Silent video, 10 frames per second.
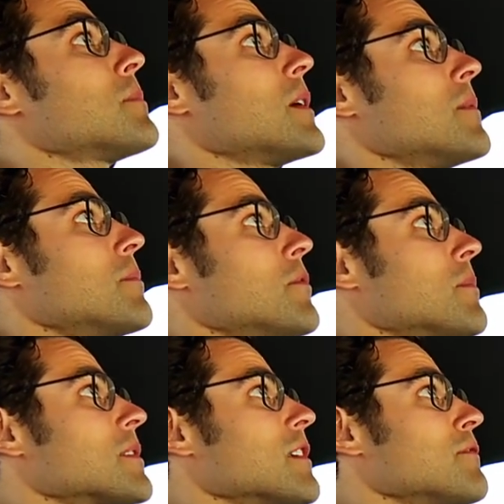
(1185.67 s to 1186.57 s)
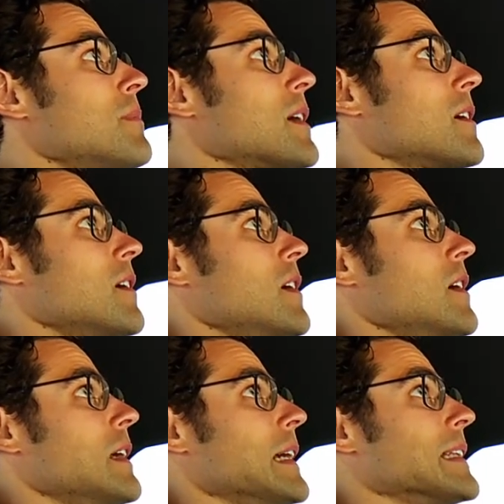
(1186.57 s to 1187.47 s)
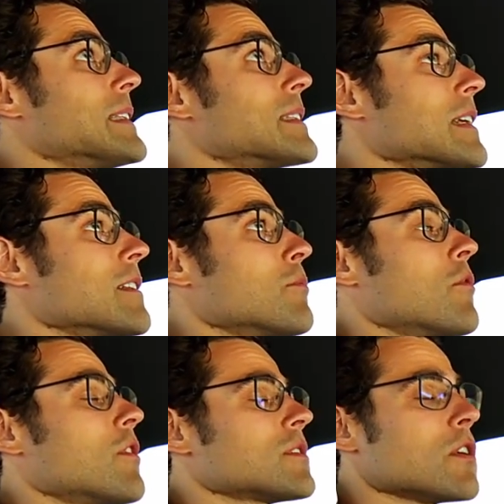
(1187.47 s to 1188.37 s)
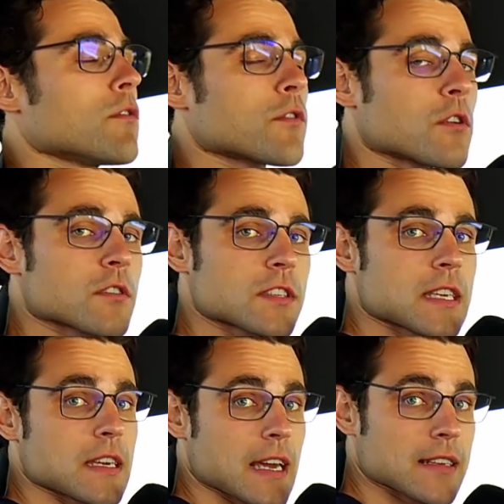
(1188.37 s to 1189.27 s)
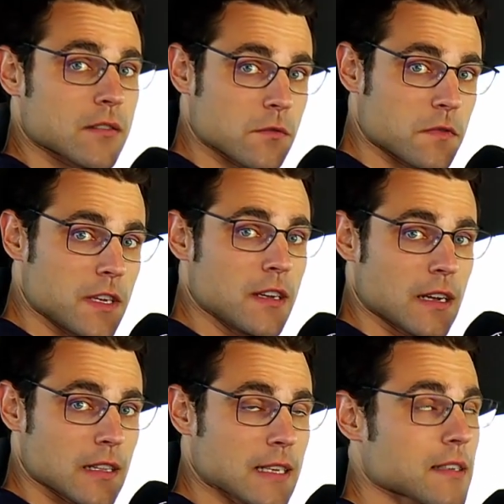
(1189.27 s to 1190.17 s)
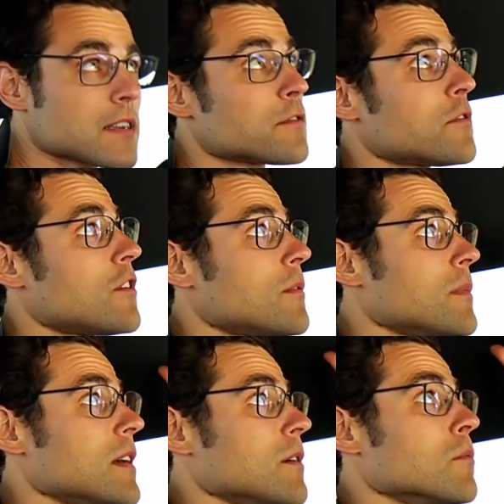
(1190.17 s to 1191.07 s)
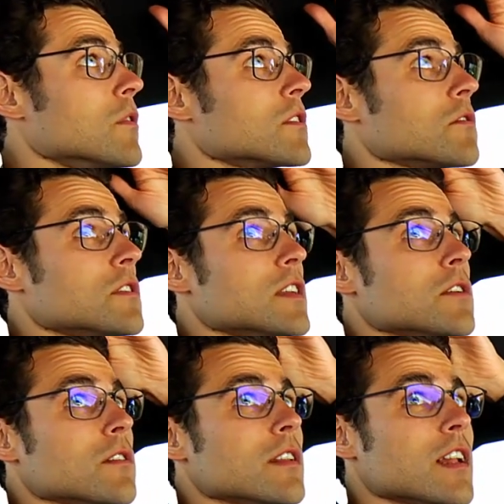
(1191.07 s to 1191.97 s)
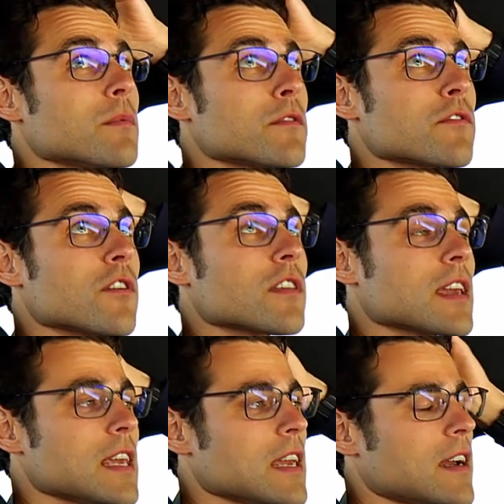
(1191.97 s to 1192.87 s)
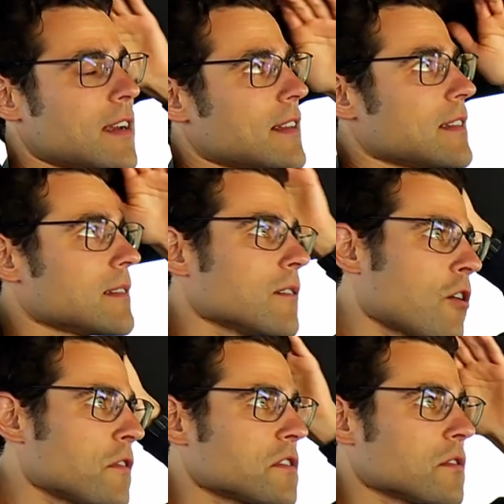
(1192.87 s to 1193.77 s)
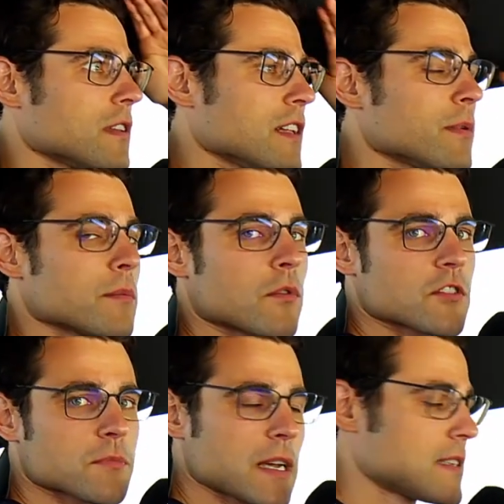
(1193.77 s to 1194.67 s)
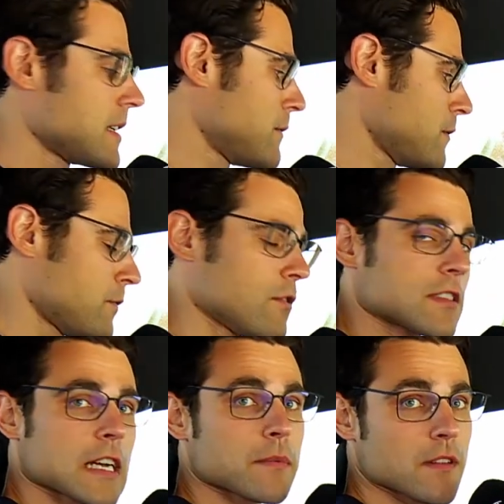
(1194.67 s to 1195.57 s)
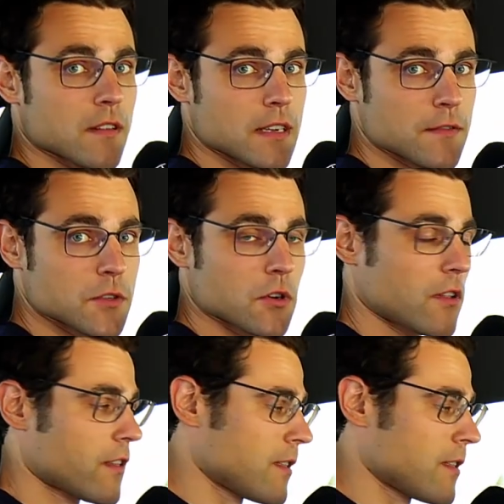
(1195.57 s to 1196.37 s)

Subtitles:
I put myself back, it still works. Of course, the SUV classic form would continue a little bit further here, and obviously a little bit more space if you're, for example, even taller